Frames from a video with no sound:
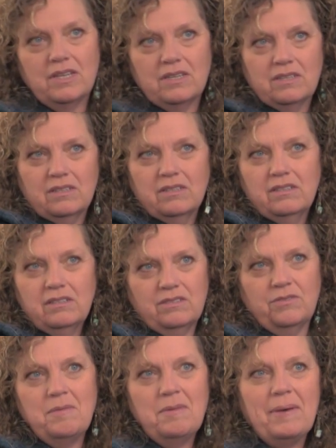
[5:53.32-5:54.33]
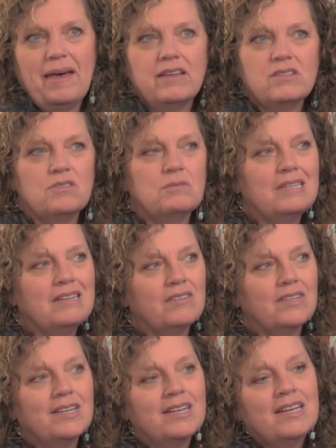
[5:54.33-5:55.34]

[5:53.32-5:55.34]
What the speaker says: that is from the past or whatever.